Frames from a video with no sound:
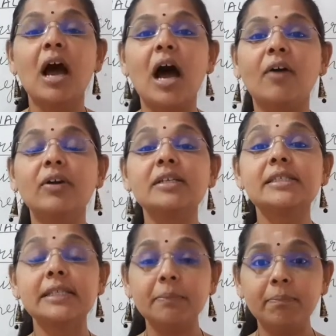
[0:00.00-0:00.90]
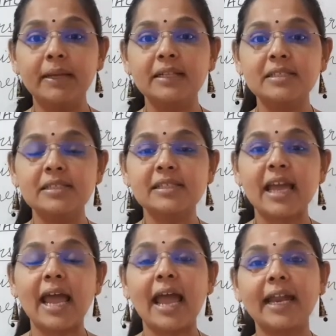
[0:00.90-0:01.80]
our symbols
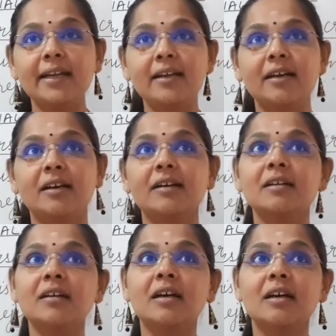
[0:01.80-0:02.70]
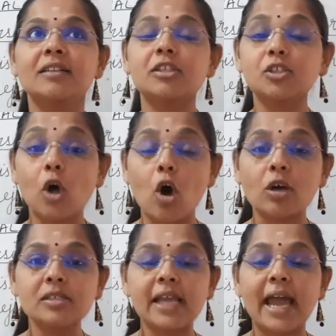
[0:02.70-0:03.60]
and the
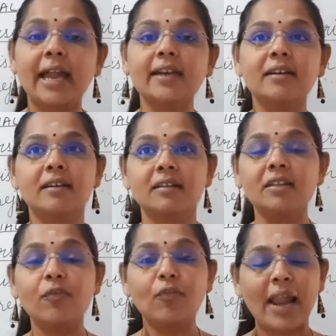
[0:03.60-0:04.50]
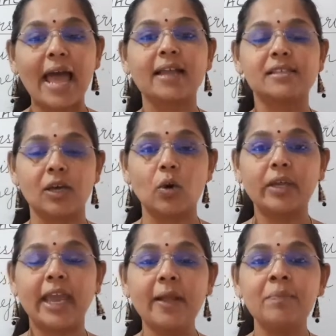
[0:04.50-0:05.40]
songs and the flags,
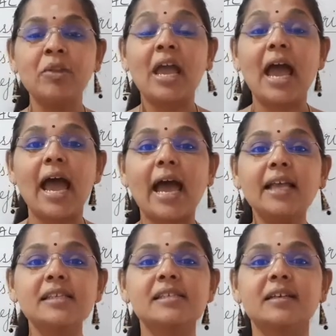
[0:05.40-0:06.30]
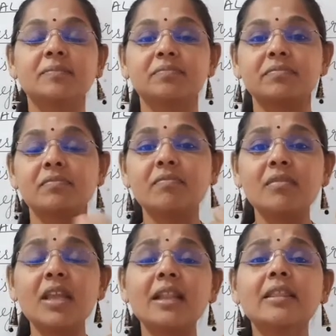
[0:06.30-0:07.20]
okay, as
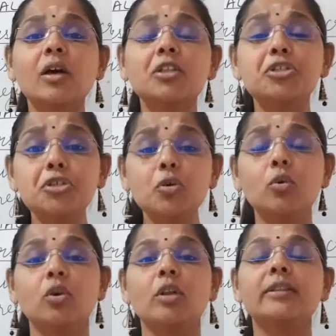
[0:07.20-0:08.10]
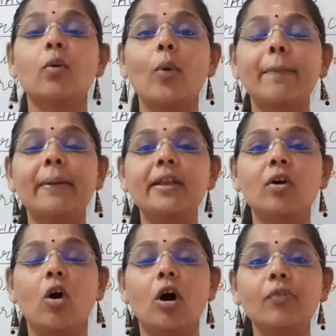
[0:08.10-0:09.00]
the tool, the weapon
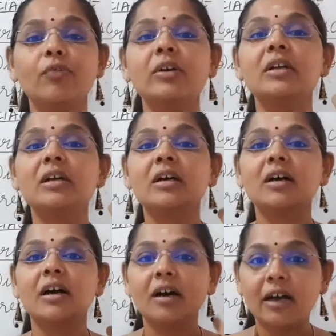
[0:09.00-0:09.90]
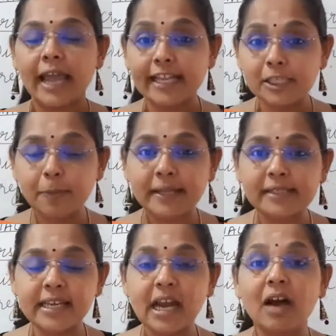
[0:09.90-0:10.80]
of
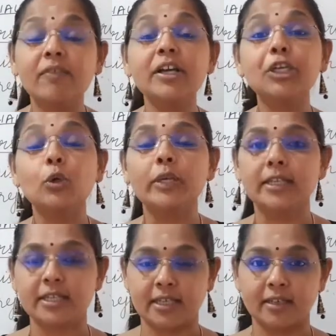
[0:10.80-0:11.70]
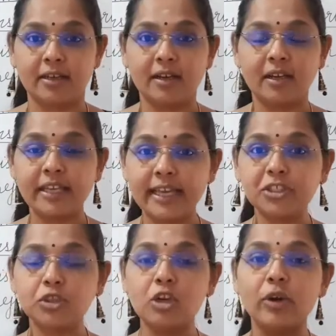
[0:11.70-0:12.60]
expressing our unity.
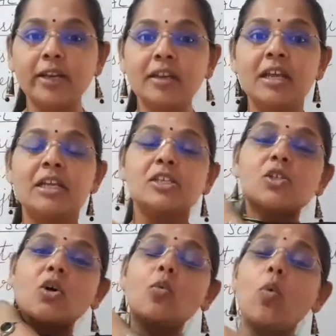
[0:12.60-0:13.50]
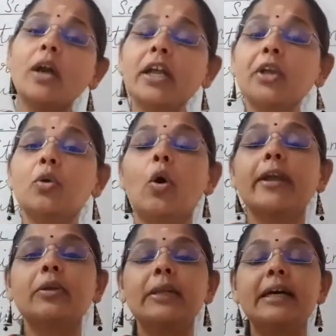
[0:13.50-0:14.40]
Yes, children. So, what are you
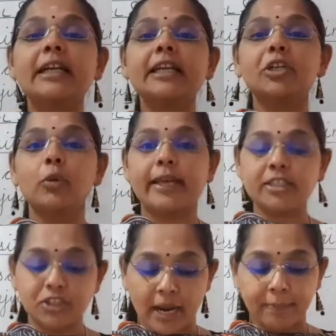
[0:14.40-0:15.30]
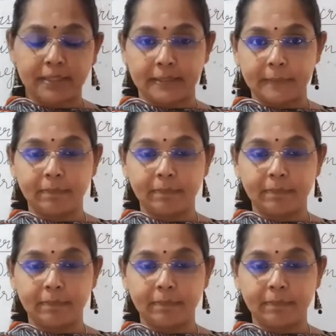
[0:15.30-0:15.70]
going to learn in today's chapter?